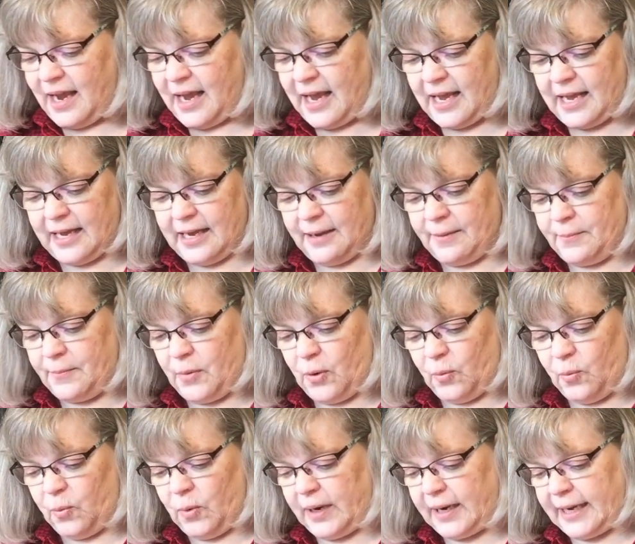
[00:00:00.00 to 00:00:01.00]
Um,
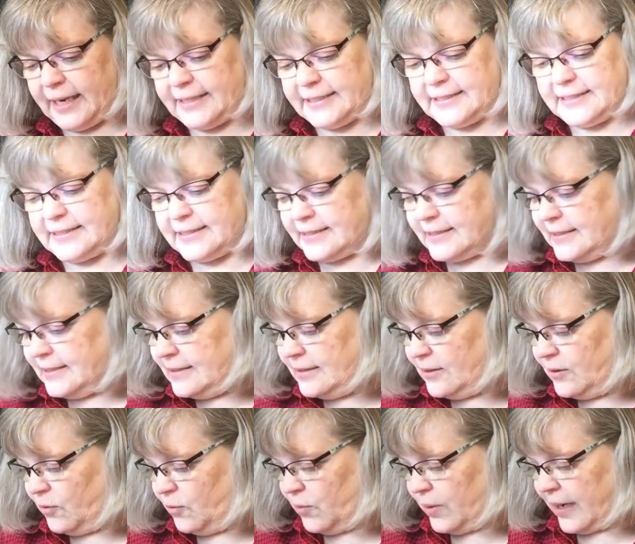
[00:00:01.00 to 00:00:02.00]
what I
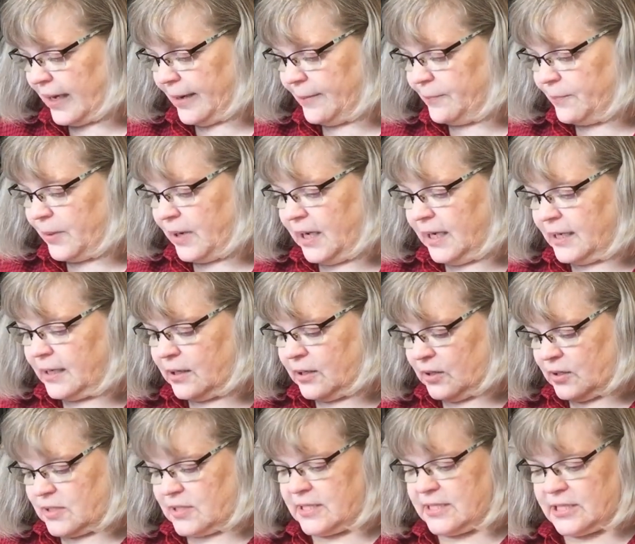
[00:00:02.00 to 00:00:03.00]
what I bought
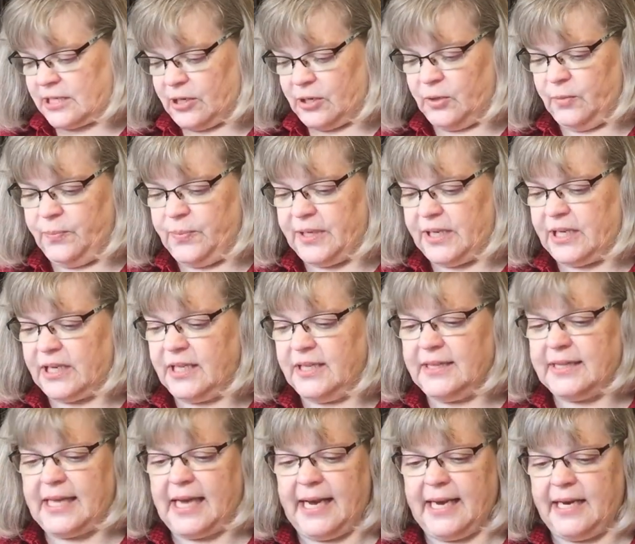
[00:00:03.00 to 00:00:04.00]
also
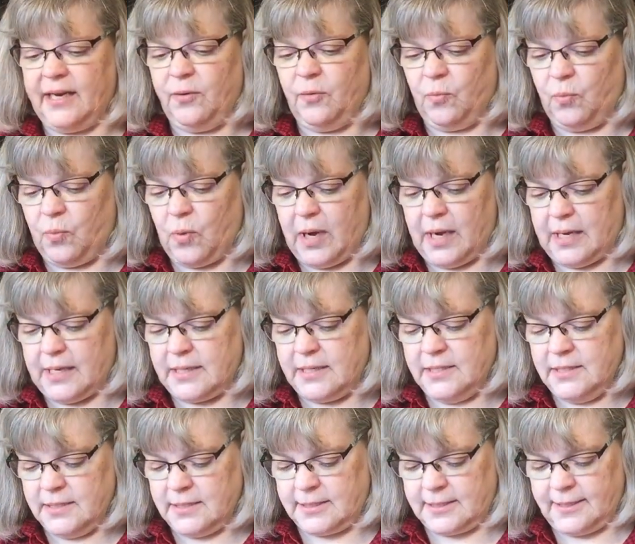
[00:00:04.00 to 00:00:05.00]
beyond that
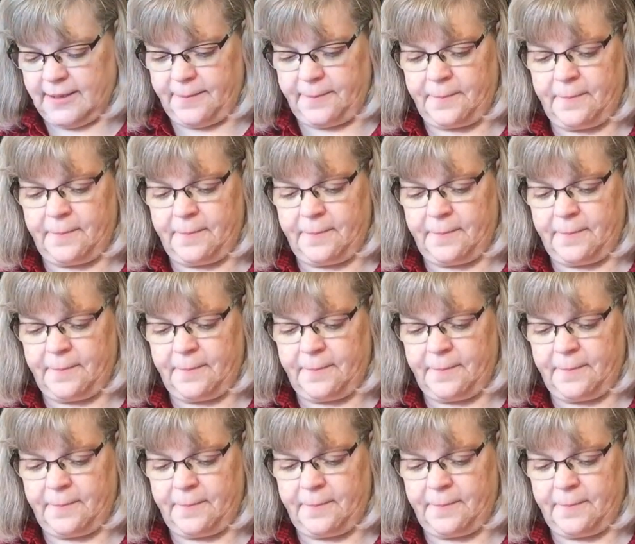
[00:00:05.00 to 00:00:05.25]
was